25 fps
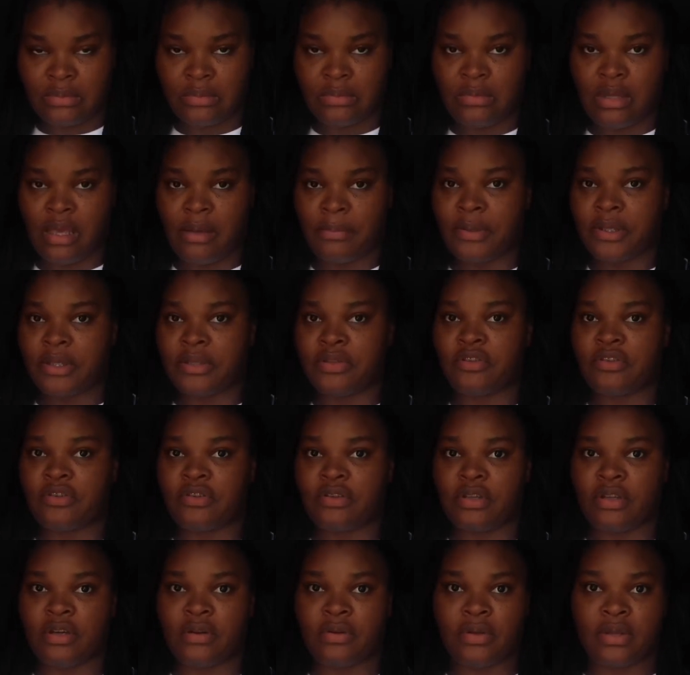I'm gonna
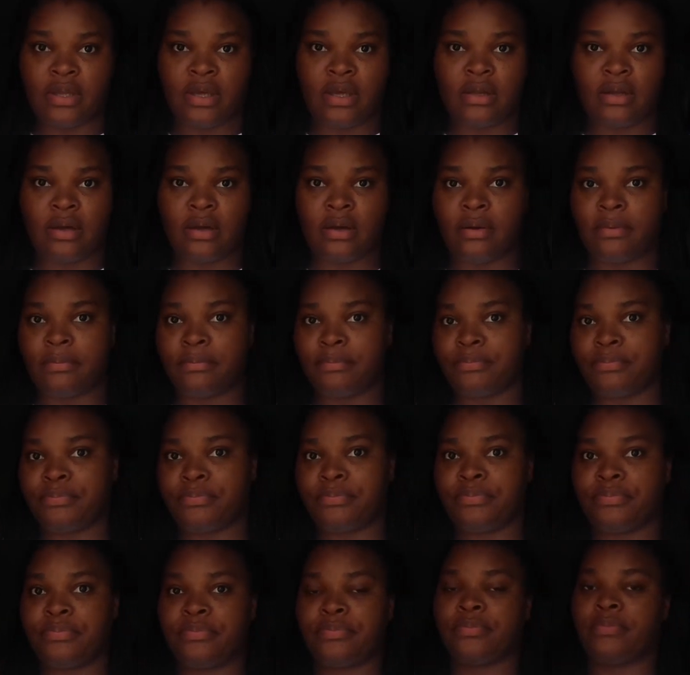turn down the
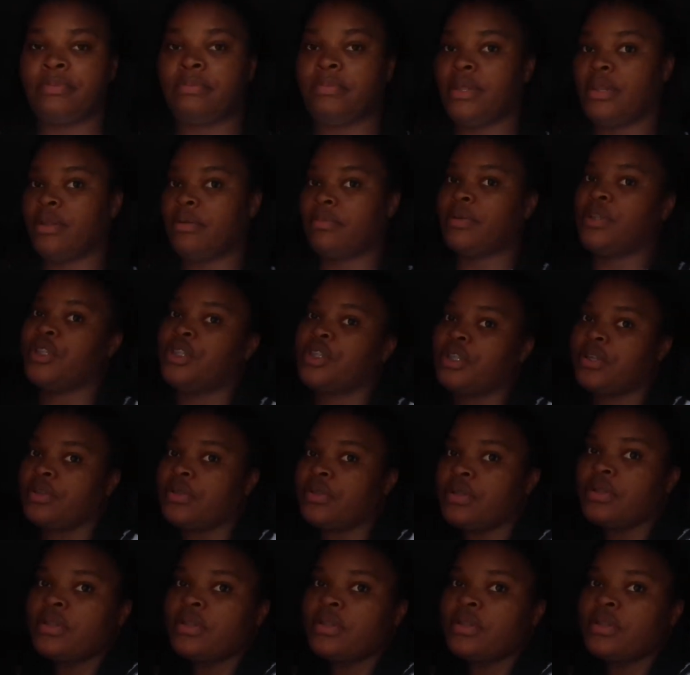Meet the Mitchells.